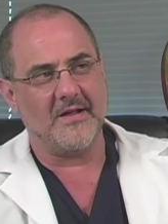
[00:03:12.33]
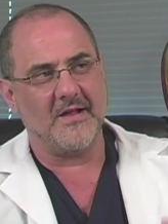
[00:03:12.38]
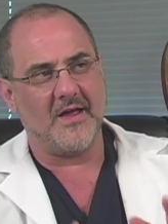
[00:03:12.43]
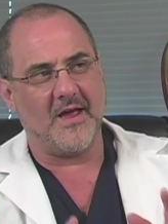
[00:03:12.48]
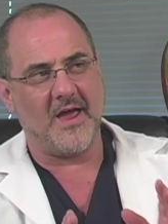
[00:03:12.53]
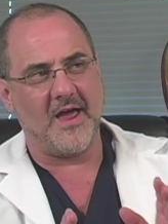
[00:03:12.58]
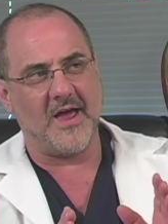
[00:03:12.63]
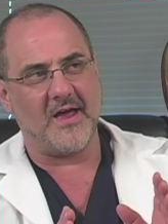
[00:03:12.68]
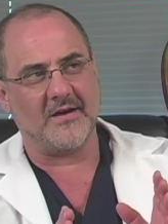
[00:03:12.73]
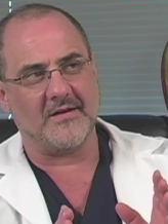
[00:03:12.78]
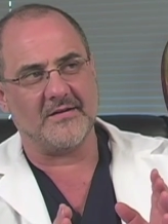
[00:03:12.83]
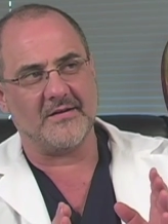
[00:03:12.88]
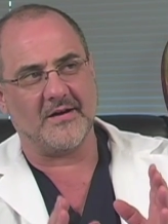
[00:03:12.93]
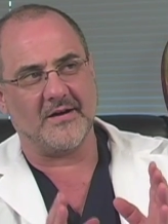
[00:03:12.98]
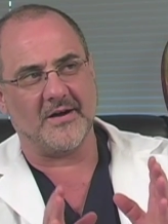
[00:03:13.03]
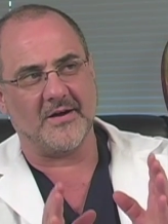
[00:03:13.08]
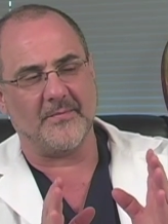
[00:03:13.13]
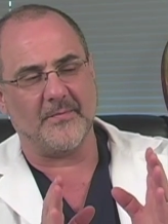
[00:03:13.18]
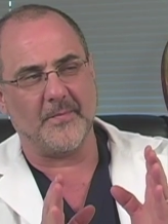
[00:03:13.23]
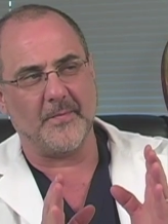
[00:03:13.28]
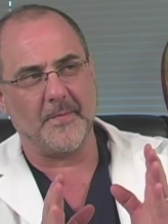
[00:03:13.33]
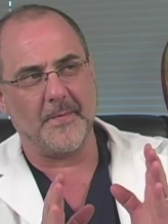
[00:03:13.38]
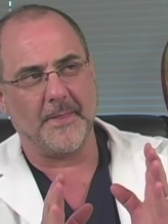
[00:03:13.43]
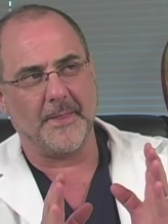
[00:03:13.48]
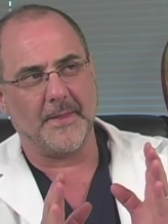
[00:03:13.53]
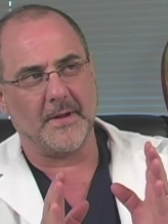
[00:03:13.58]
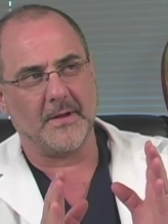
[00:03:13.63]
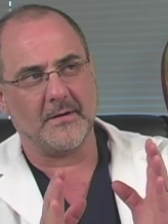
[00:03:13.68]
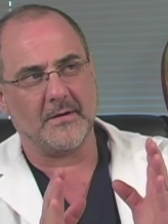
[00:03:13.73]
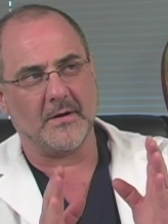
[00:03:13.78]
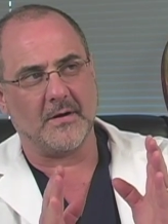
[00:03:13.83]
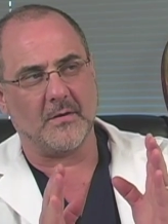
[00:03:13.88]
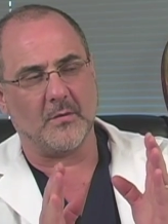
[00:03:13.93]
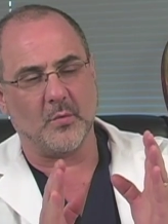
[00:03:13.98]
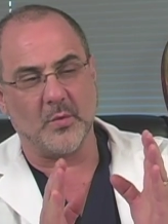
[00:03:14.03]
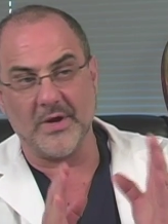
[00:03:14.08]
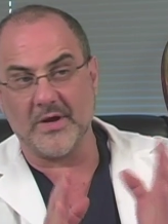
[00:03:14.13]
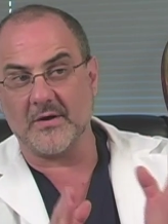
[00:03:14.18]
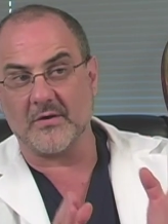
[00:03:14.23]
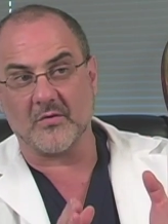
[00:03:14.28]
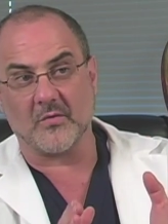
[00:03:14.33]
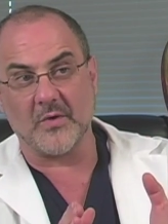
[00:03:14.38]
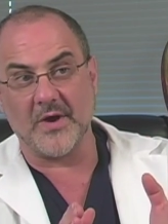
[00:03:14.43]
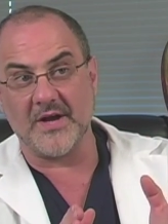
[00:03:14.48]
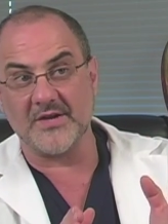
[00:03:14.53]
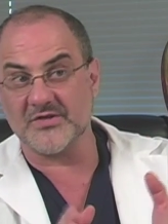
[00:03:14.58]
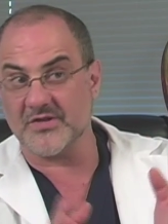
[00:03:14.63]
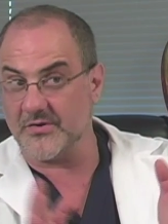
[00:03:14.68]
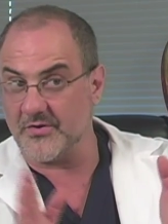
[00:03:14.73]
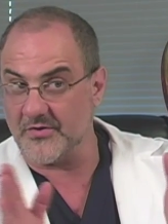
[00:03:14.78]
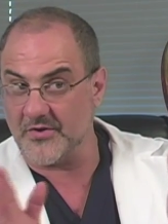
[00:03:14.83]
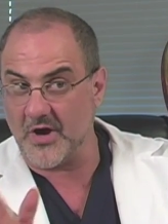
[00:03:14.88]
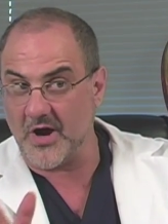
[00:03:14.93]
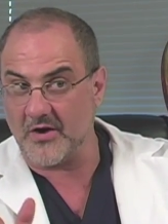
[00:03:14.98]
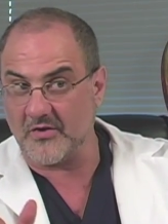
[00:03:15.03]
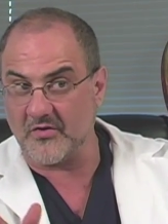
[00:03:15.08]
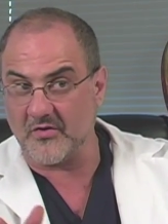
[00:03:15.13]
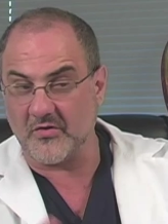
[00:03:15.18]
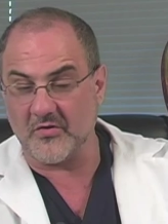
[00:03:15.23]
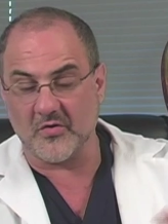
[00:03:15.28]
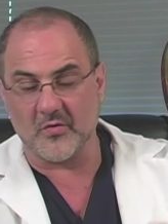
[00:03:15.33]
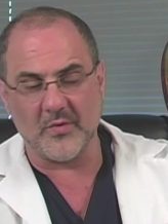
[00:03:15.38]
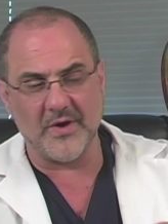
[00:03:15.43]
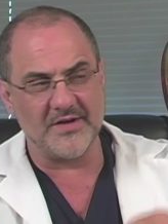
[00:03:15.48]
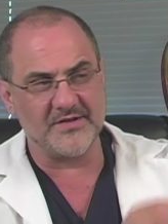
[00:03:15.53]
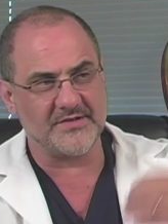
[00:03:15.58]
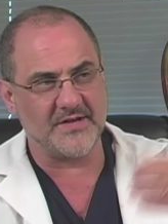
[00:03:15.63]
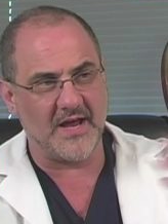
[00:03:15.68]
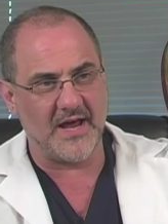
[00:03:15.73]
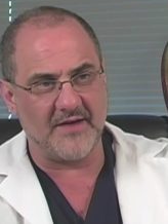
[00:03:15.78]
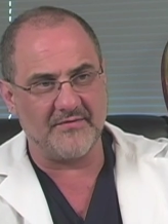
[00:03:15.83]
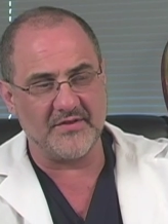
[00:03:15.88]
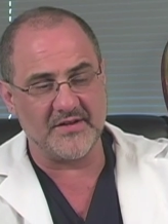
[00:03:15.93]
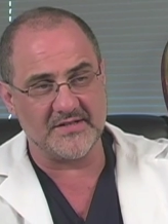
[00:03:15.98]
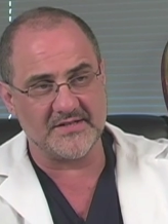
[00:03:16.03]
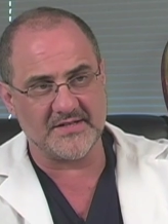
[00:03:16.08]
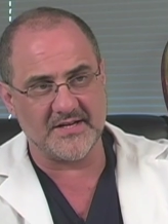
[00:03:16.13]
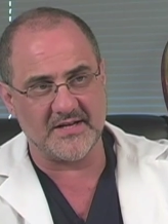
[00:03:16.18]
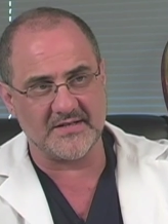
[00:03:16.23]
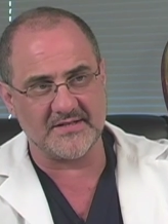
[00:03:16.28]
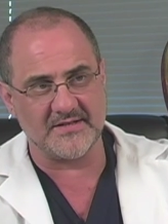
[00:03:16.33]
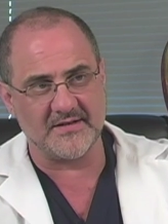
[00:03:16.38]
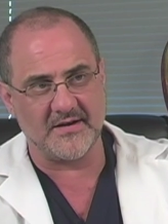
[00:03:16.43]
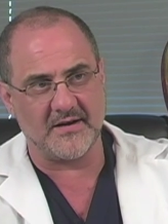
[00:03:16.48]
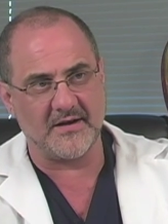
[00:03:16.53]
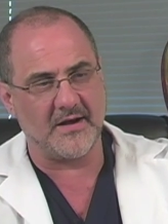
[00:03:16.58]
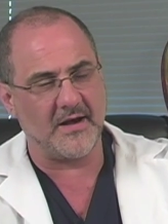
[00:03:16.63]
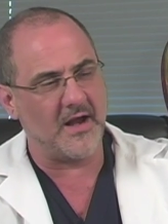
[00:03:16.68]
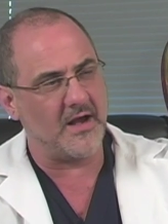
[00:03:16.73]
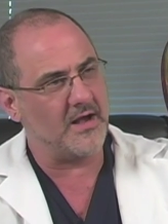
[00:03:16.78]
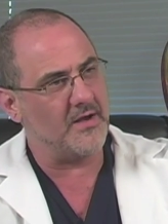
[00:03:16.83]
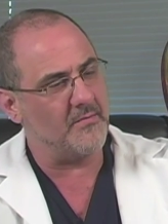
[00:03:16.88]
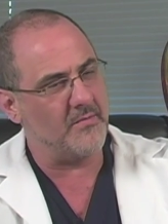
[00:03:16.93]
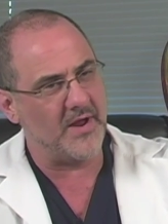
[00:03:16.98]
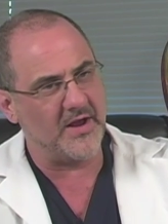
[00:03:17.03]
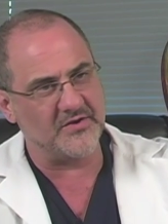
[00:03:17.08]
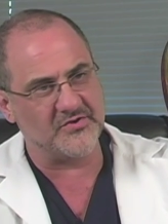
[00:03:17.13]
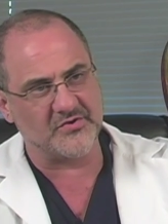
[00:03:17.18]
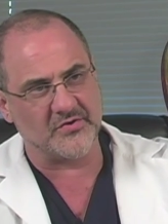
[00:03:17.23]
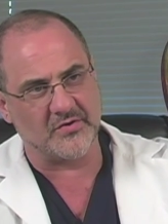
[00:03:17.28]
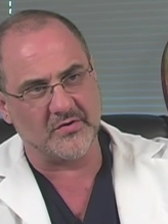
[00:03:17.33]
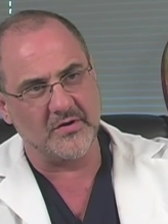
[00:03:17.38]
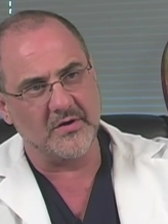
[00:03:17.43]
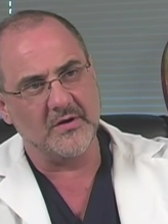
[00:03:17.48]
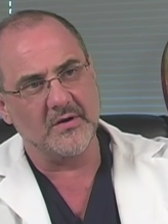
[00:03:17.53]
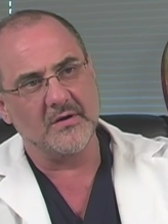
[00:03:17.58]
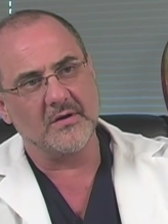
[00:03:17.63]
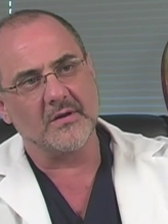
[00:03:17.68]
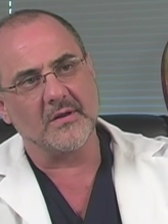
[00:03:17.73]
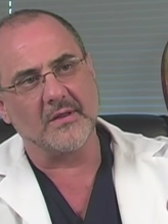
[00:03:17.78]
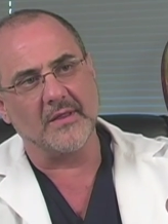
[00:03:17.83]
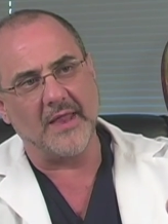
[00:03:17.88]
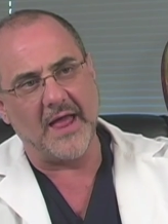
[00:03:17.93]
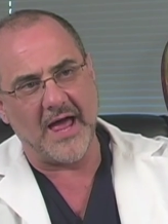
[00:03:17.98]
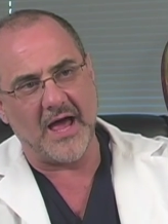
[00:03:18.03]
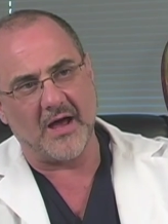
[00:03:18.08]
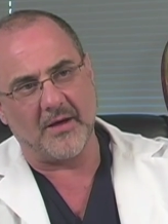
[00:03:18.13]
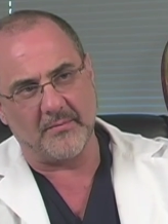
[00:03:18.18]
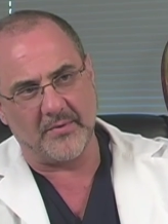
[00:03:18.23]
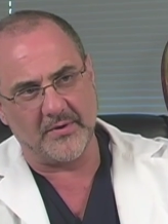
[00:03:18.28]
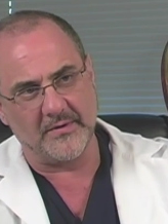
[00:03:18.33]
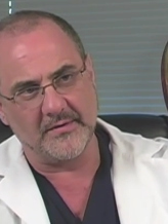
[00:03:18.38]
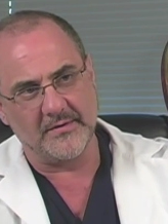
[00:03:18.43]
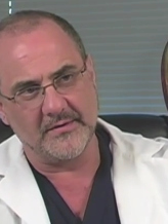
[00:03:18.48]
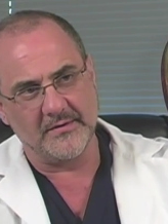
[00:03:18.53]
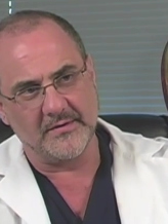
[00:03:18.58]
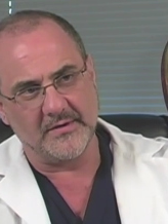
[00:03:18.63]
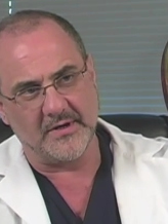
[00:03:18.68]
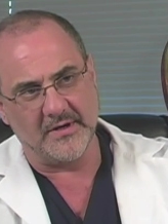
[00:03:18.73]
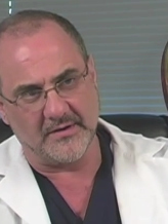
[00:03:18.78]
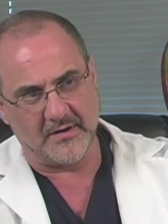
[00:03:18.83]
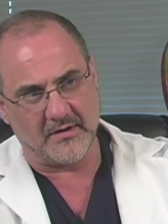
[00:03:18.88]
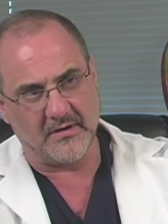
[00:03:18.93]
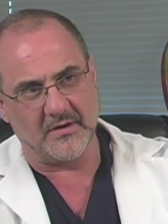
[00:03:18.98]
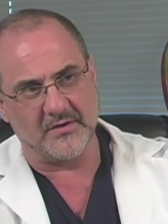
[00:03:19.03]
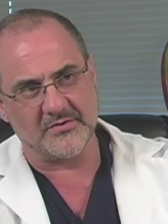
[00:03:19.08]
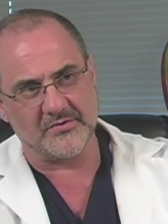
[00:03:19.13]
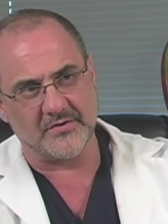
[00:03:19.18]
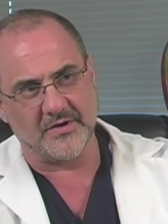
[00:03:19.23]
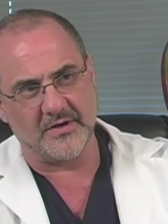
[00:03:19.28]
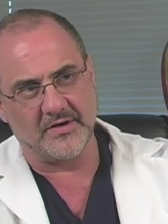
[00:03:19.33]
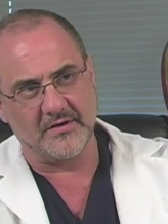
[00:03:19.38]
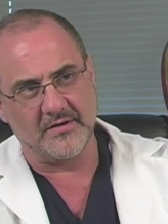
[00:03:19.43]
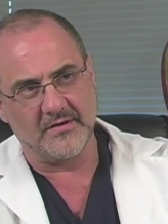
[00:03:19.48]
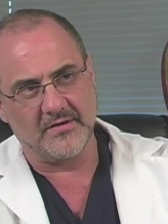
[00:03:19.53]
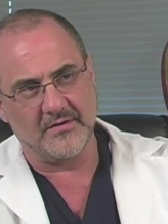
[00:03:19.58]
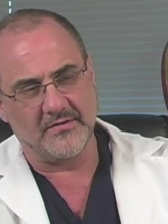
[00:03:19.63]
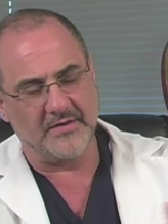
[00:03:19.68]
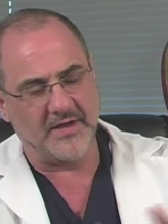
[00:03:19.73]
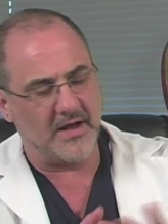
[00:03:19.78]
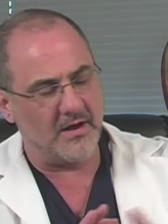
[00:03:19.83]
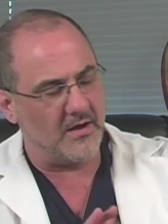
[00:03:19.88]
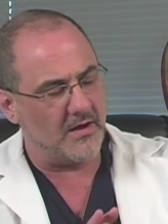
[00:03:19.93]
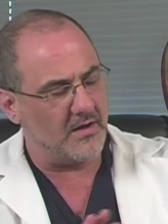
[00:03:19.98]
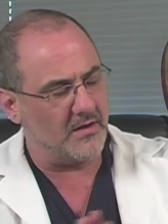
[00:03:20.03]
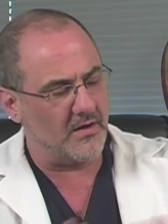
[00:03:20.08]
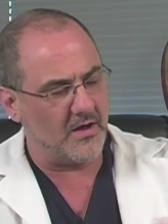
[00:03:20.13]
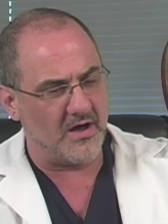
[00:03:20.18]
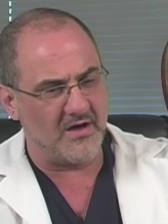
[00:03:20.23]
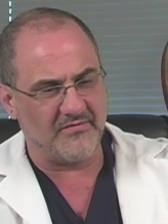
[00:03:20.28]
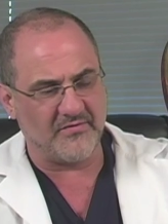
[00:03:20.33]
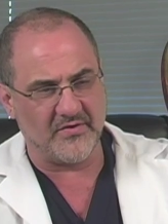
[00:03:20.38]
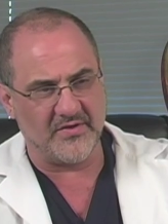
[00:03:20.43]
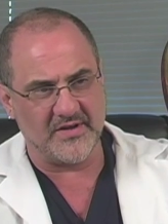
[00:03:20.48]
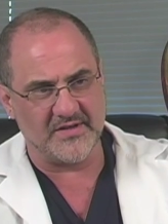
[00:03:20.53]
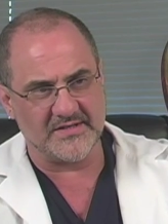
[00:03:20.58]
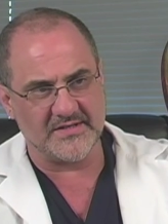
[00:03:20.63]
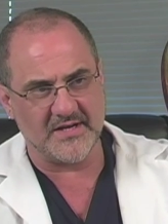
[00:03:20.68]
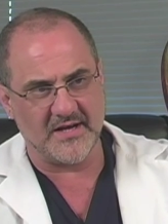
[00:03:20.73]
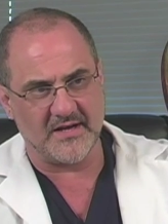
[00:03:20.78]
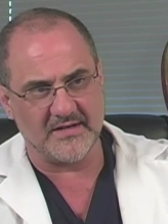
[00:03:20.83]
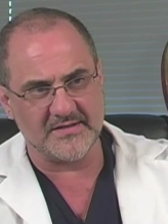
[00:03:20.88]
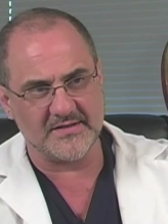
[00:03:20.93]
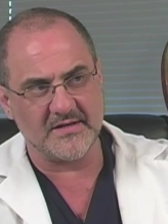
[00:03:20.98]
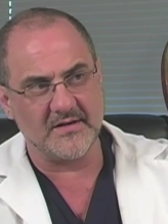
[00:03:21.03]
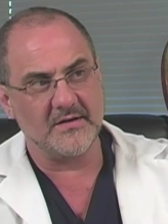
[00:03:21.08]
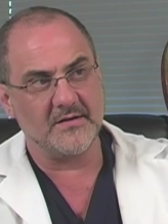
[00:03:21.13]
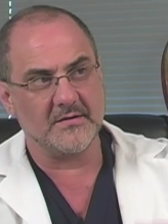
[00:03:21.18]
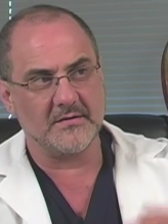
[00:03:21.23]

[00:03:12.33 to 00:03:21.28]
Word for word: And um, uh, we can arrange, and your doctor can arrange to have these tests done at any major lab in the country. They all offer these tests.